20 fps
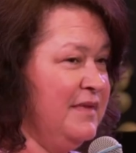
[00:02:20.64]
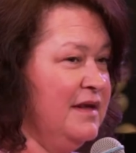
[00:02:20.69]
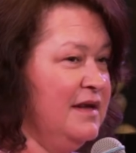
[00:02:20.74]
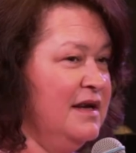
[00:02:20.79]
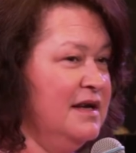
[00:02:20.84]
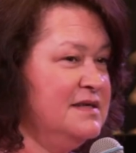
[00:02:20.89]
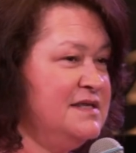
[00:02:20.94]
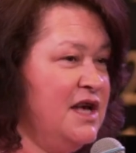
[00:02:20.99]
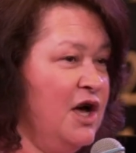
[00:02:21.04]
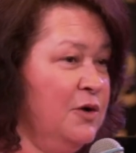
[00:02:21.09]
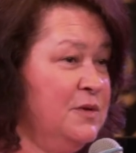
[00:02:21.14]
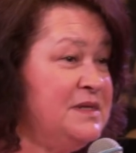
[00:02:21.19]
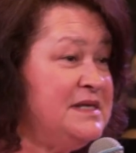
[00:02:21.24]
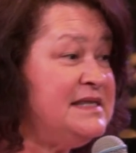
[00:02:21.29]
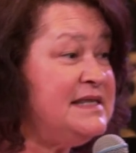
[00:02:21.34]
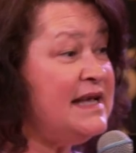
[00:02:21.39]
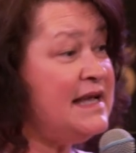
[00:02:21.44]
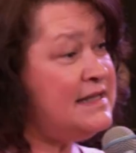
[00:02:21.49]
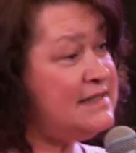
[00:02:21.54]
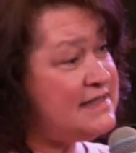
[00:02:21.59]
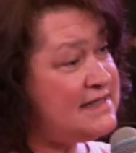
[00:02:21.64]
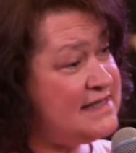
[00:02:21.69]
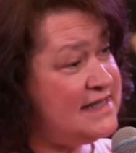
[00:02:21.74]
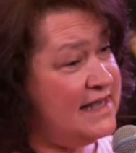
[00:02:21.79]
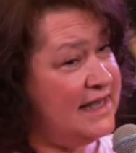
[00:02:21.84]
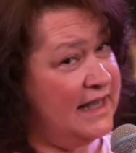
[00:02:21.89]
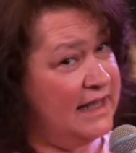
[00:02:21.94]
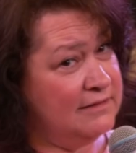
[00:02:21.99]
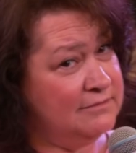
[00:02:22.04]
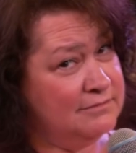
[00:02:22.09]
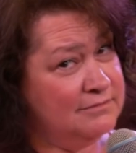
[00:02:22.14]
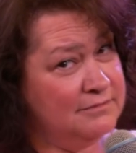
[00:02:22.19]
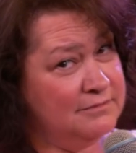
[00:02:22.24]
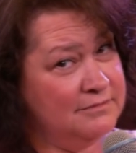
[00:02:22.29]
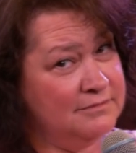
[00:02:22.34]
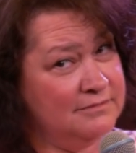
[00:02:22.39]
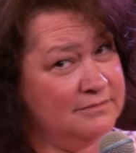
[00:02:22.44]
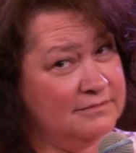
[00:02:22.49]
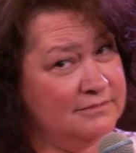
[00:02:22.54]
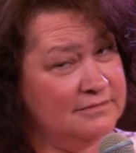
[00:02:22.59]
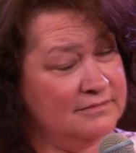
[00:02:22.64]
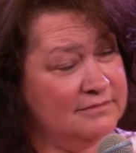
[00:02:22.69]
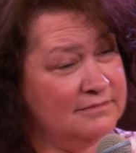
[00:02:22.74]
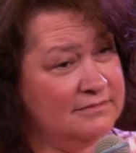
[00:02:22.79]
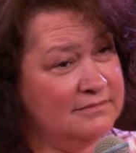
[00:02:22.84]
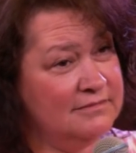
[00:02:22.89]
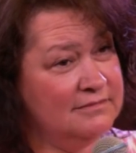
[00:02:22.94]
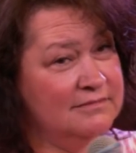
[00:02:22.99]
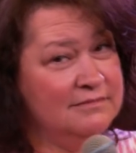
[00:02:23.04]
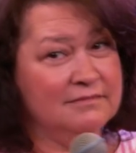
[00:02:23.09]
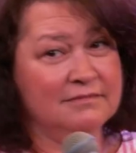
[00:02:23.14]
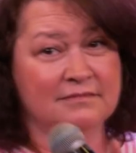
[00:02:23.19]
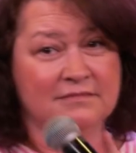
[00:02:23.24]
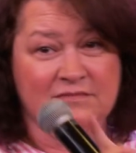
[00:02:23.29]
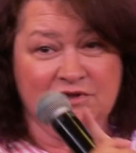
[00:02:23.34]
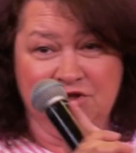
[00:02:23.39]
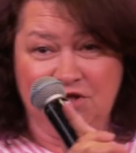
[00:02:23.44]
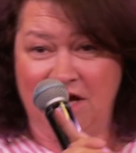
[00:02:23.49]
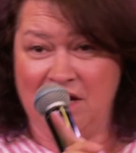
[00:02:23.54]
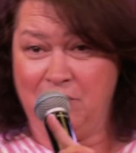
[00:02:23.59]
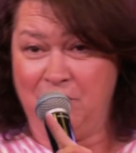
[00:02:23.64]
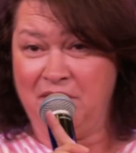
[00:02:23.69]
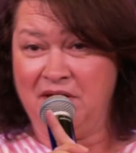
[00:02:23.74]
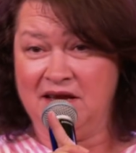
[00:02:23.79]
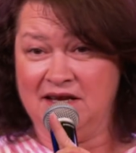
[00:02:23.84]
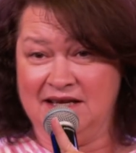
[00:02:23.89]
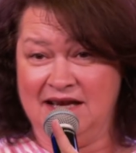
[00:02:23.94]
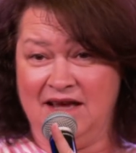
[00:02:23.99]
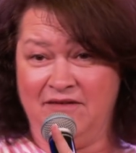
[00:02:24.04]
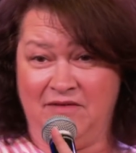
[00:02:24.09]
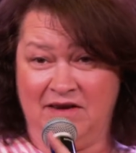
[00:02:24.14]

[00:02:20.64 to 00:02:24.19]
So since then, JP